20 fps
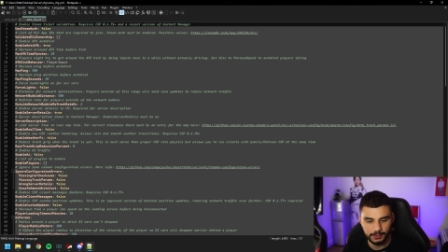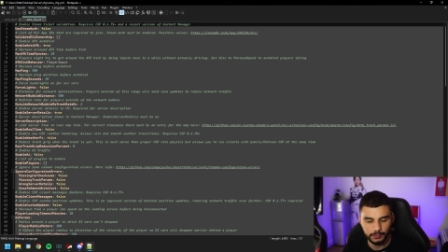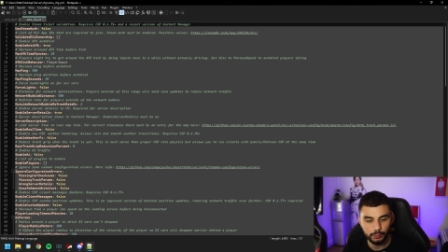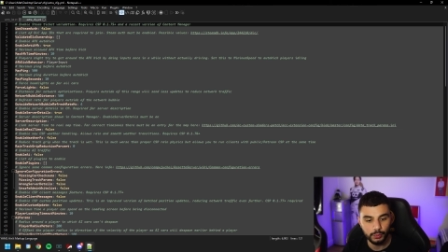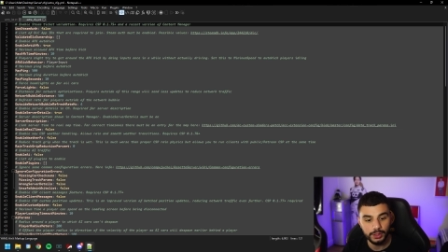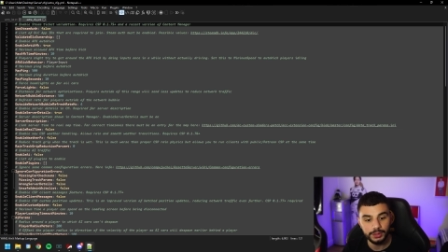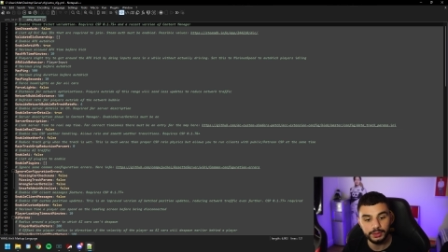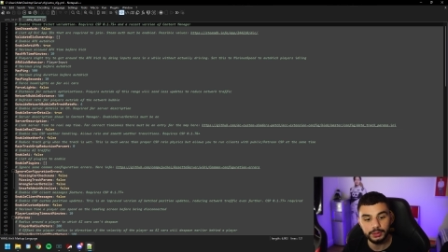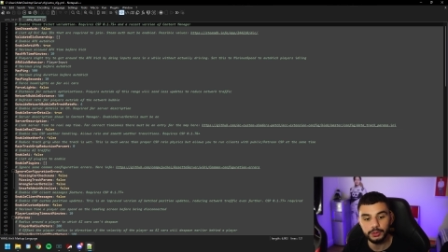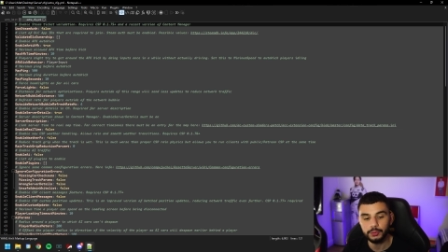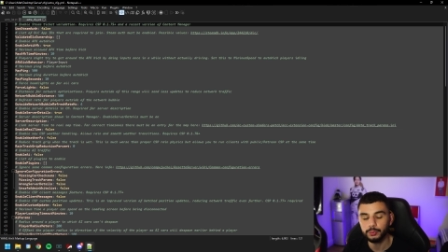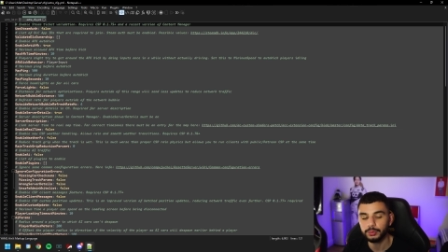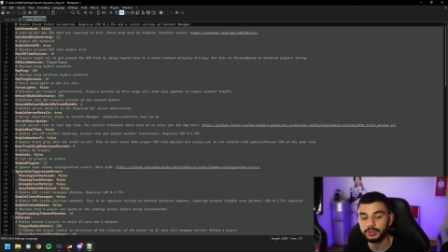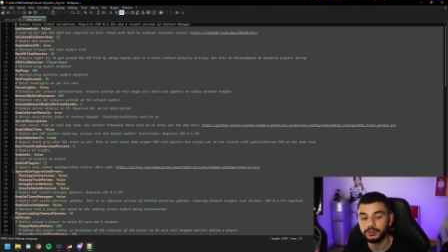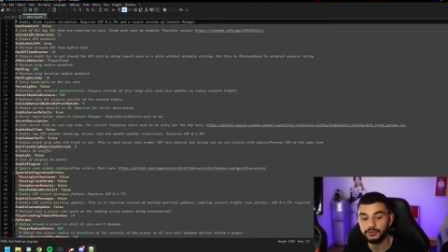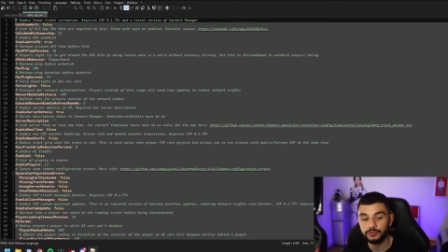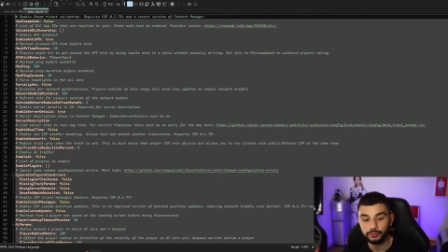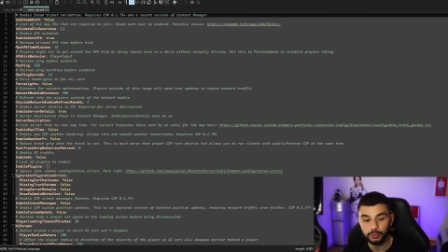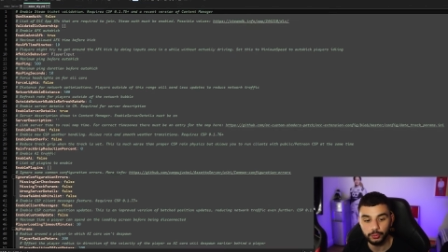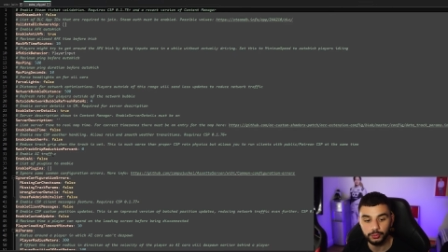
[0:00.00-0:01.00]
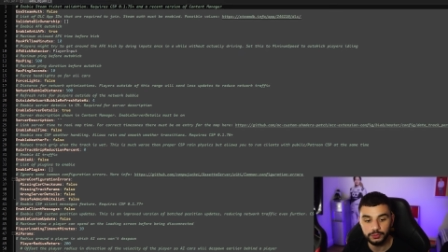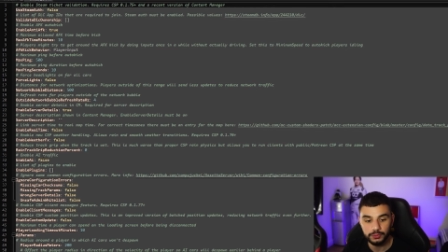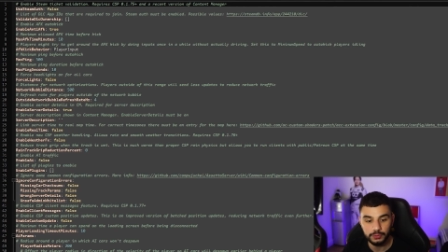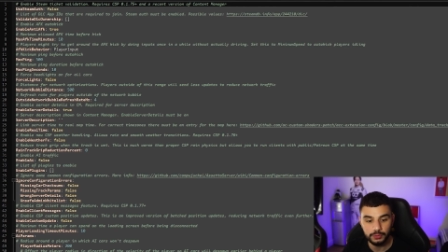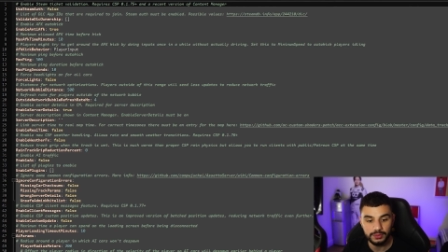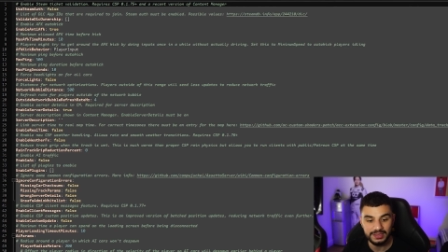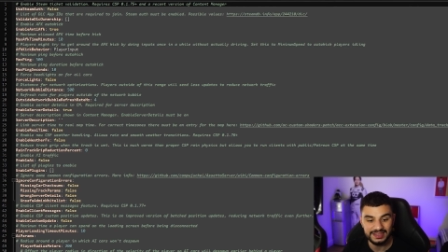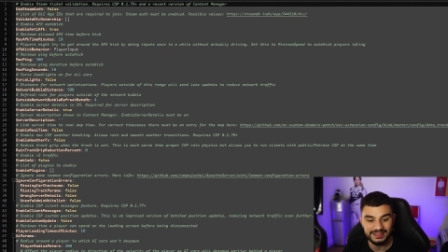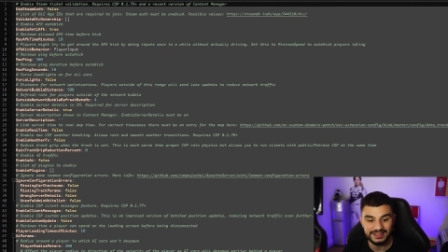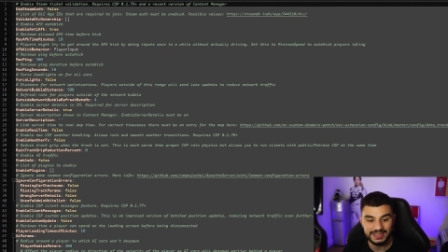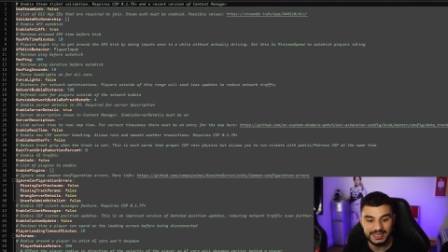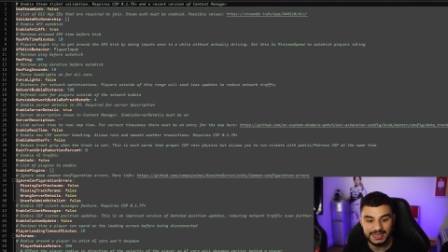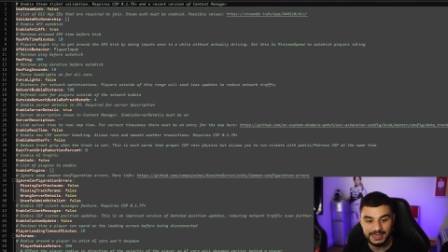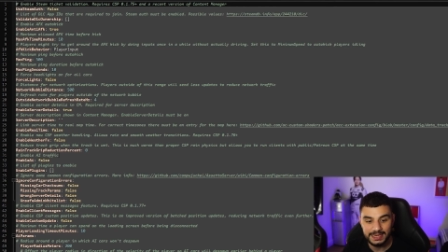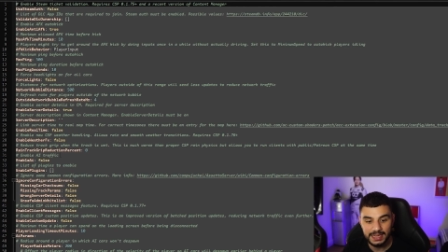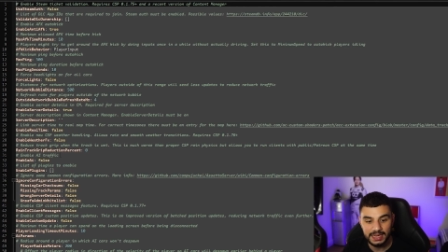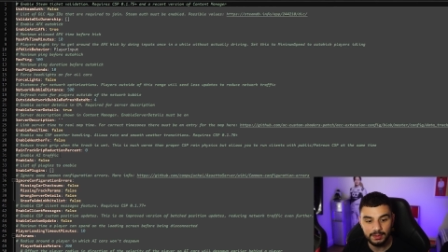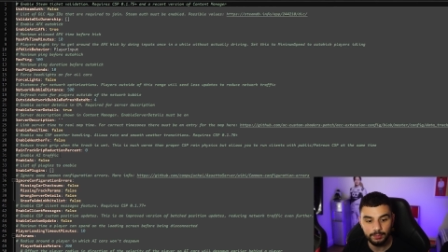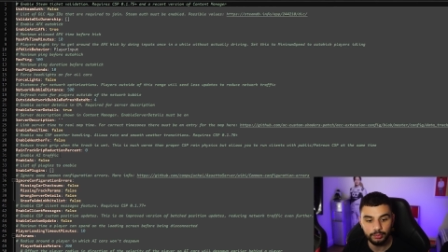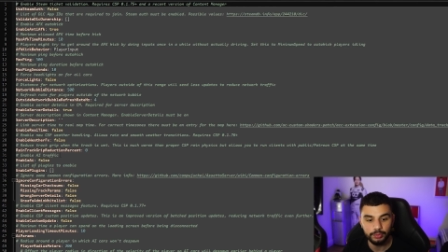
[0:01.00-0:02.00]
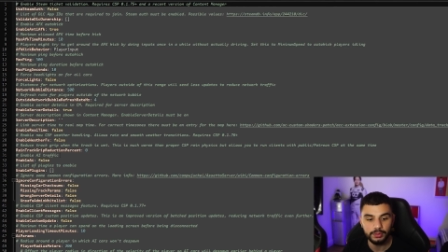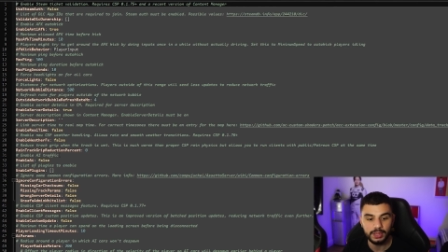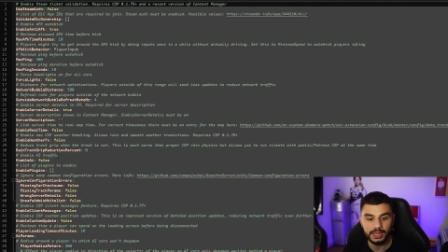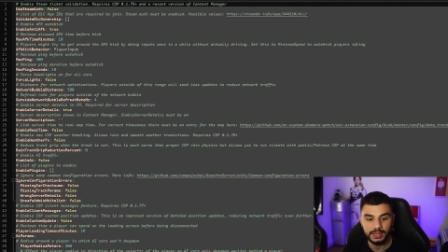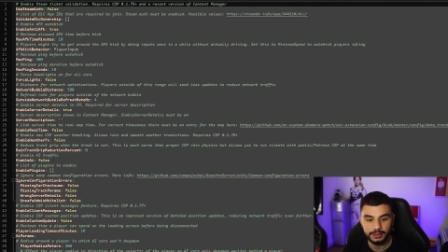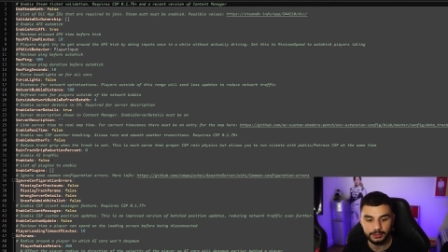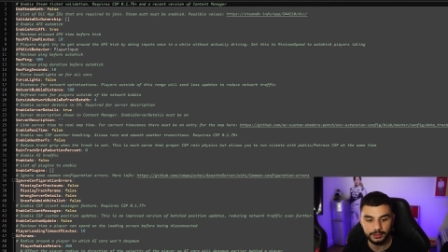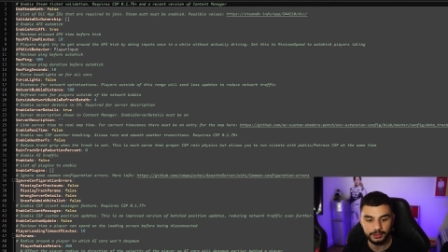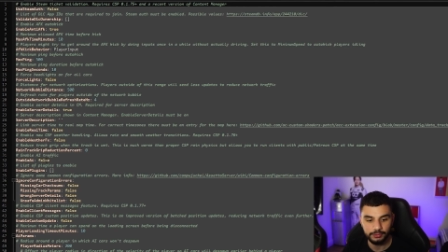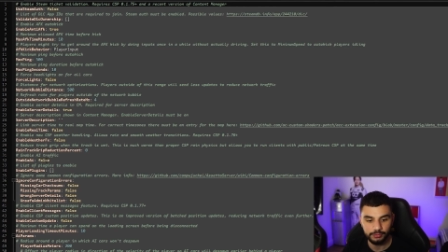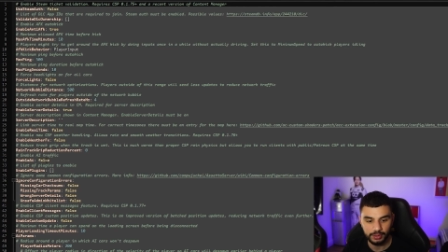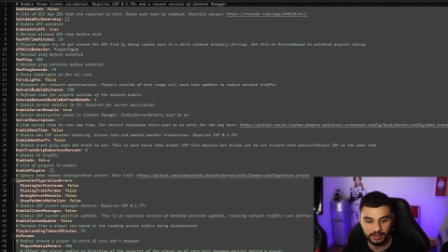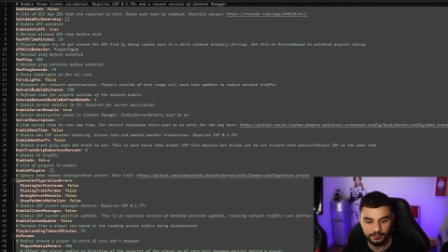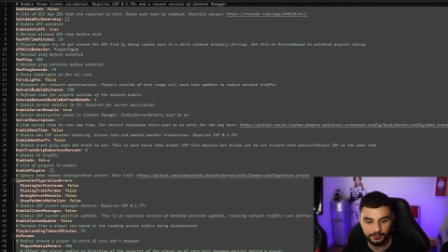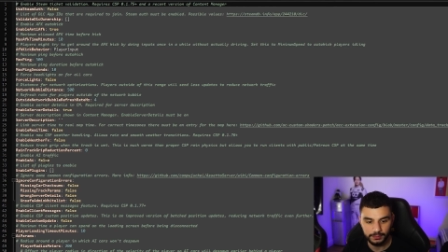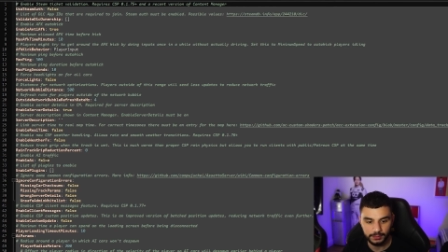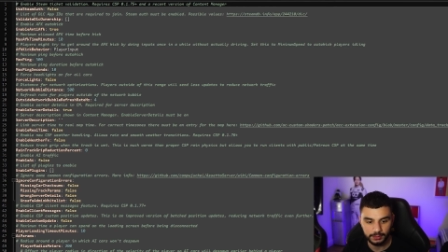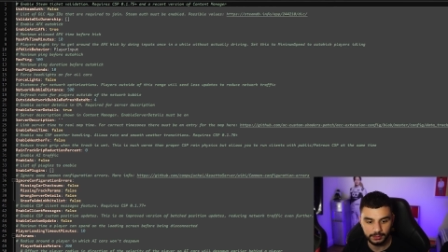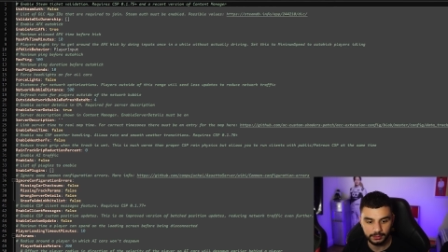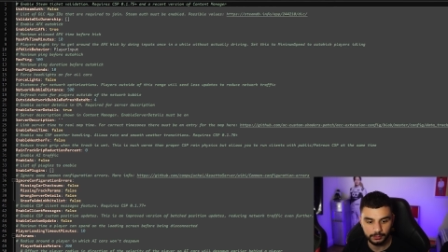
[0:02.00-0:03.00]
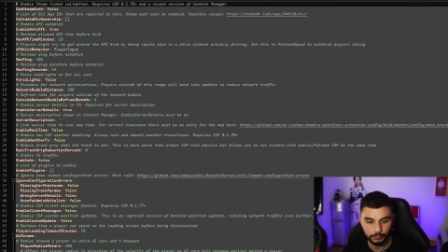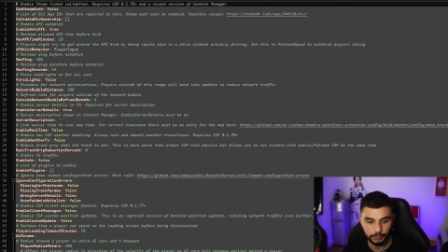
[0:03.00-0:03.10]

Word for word: The one that you want to scroll to is enable AI traffic.